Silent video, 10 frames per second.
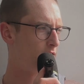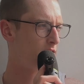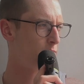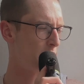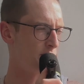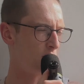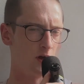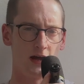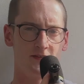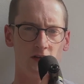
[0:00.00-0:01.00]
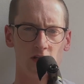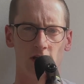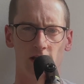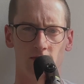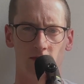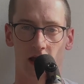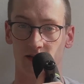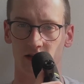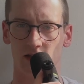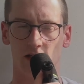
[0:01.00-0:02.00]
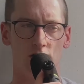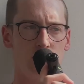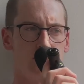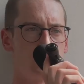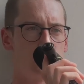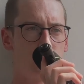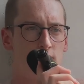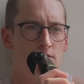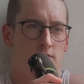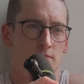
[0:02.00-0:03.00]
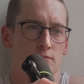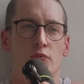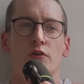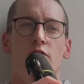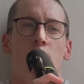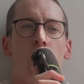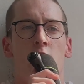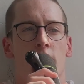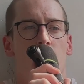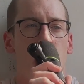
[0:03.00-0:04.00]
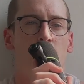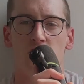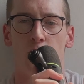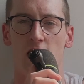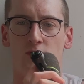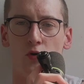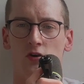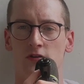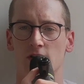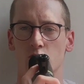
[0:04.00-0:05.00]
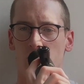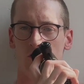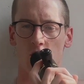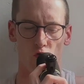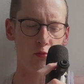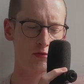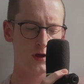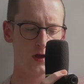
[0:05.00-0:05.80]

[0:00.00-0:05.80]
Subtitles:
Maybe you're not ethnically Irish, but if you're born there and that's your passport and that's where you've grown up,